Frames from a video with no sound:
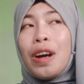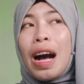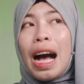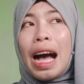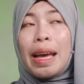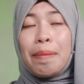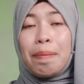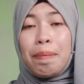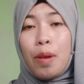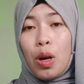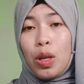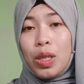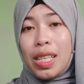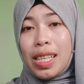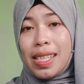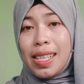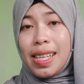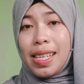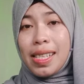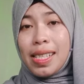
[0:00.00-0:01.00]

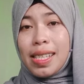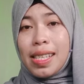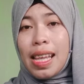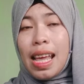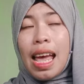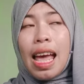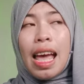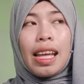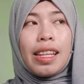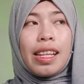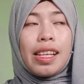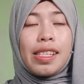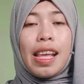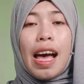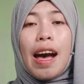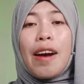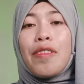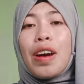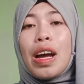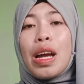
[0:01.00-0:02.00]
hypothesis. The
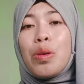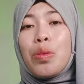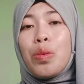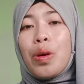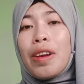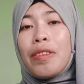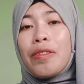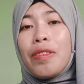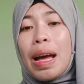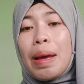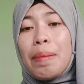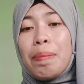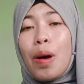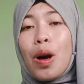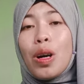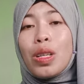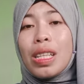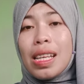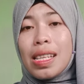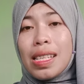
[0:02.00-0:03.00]
Sapir-Whorf
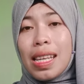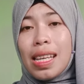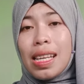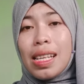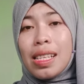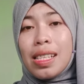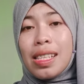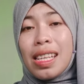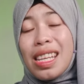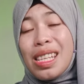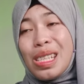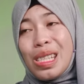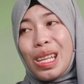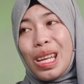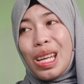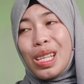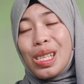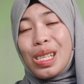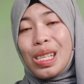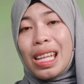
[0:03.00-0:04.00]
hypothesis
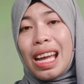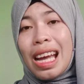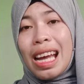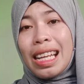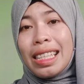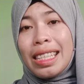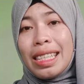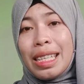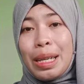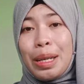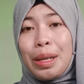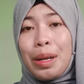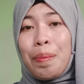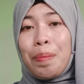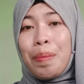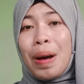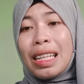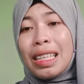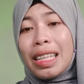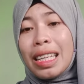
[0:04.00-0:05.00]
states that the
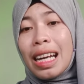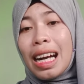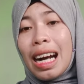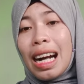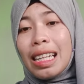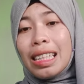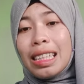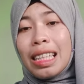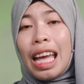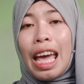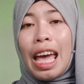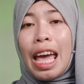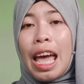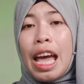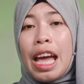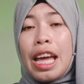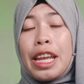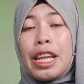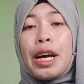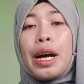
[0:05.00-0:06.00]
grammatical
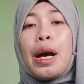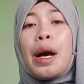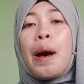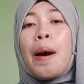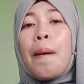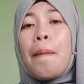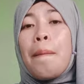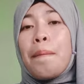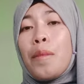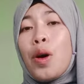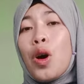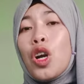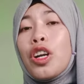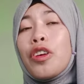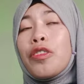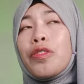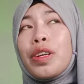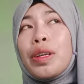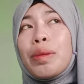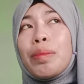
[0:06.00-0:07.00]
and
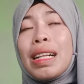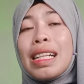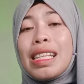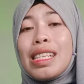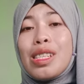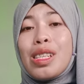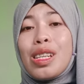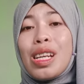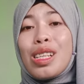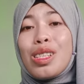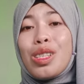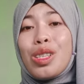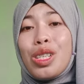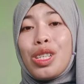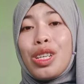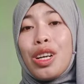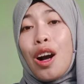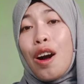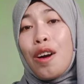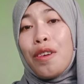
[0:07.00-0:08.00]
more verbal
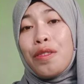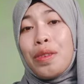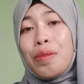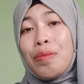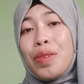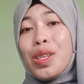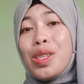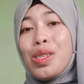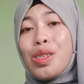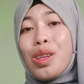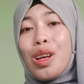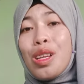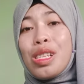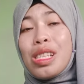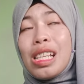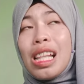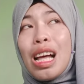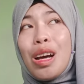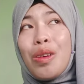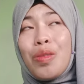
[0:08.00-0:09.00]
structure of a person's
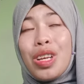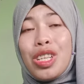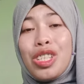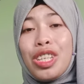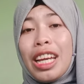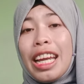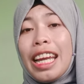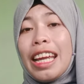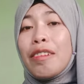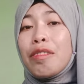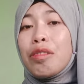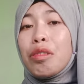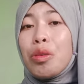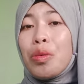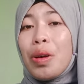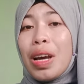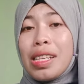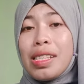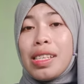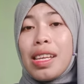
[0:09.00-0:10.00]
language
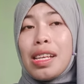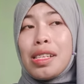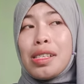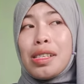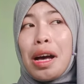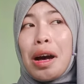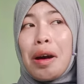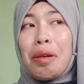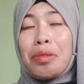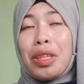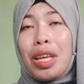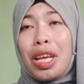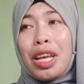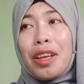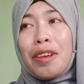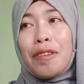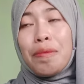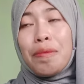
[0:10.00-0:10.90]
influences how they